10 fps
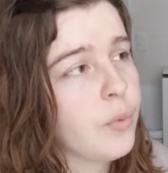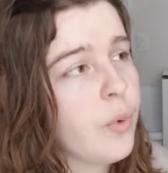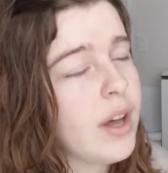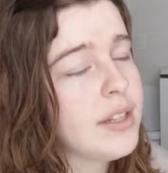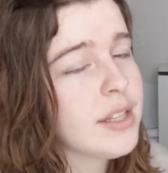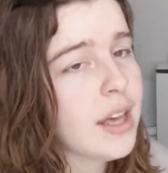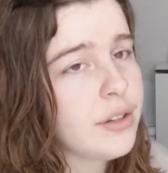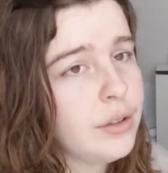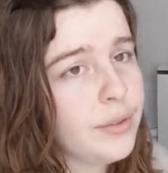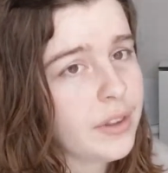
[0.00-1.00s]
One
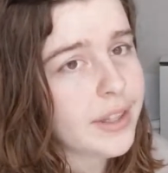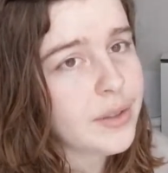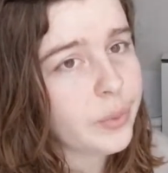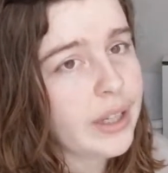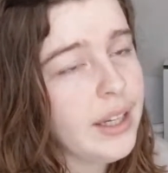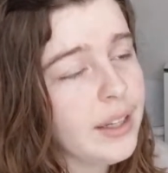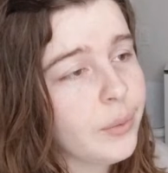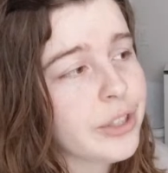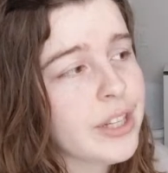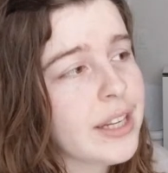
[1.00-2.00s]
scheduled for this week,
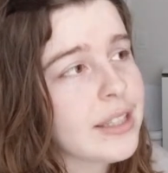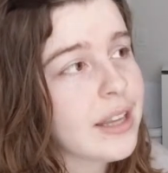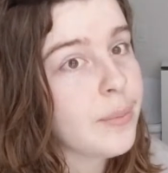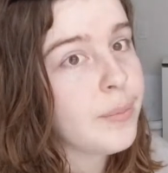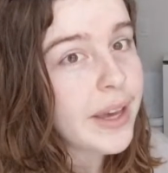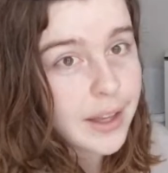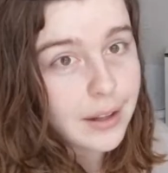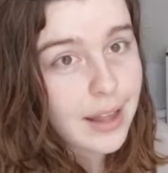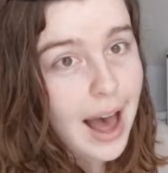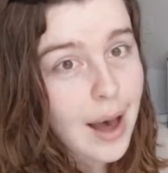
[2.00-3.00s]
which is a big
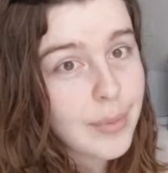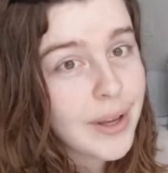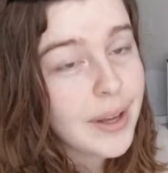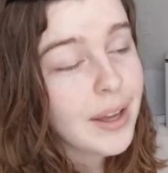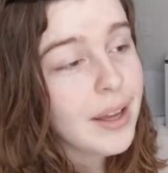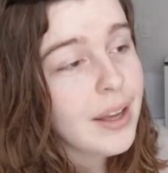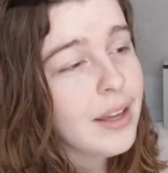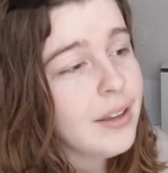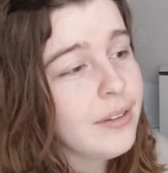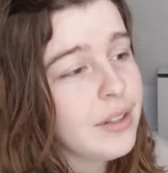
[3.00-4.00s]
collab
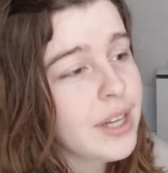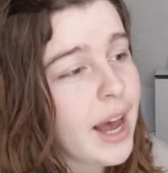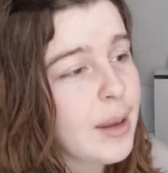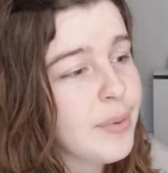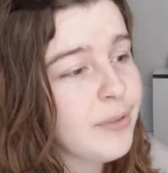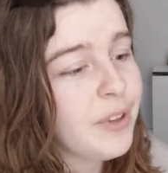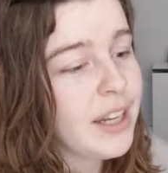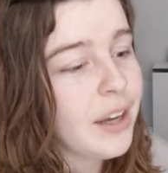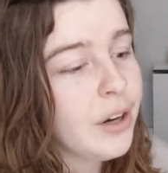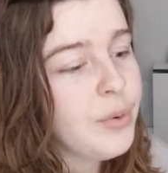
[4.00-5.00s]
type
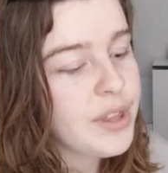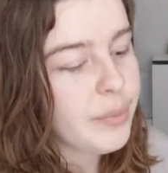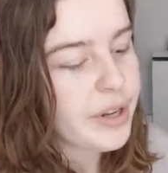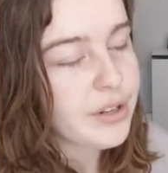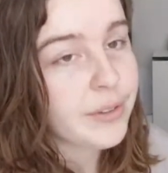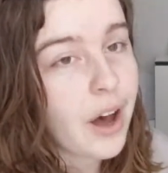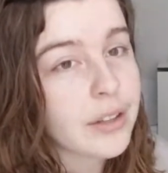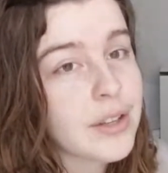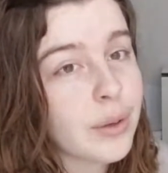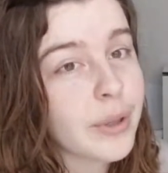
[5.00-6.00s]
video with a bunch of
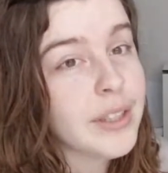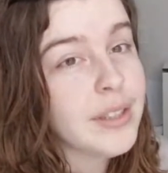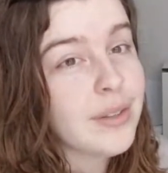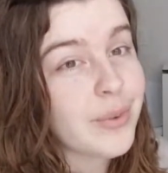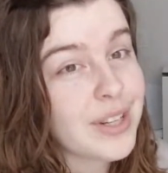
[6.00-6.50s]
costumers, which